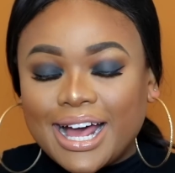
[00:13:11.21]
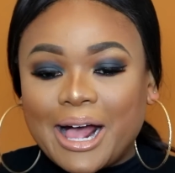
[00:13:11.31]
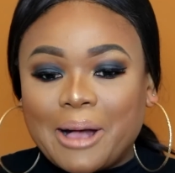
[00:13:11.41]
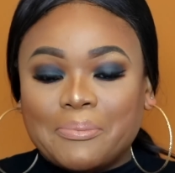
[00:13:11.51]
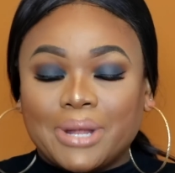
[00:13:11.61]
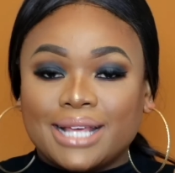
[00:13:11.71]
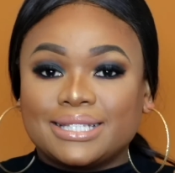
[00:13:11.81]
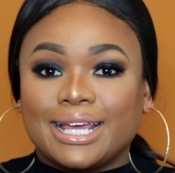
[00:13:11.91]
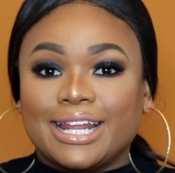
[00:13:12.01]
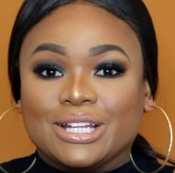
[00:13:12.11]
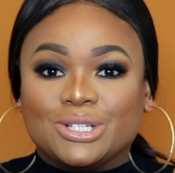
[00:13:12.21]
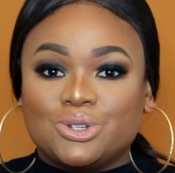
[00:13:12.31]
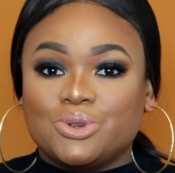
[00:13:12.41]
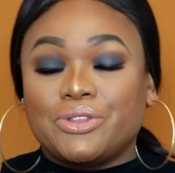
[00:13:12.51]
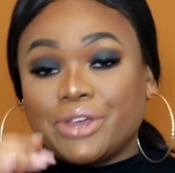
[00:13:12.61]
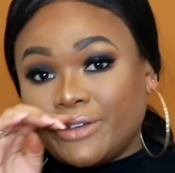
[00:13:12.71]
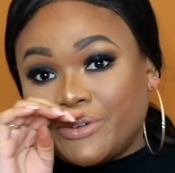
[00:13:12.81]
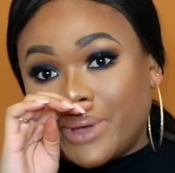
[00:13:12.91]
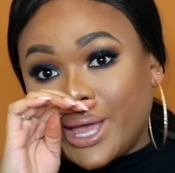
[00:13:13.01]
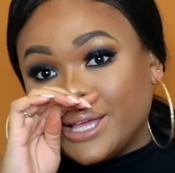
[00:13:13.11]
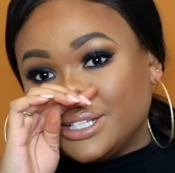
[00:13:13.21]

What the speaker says: But let's get into the giveaway.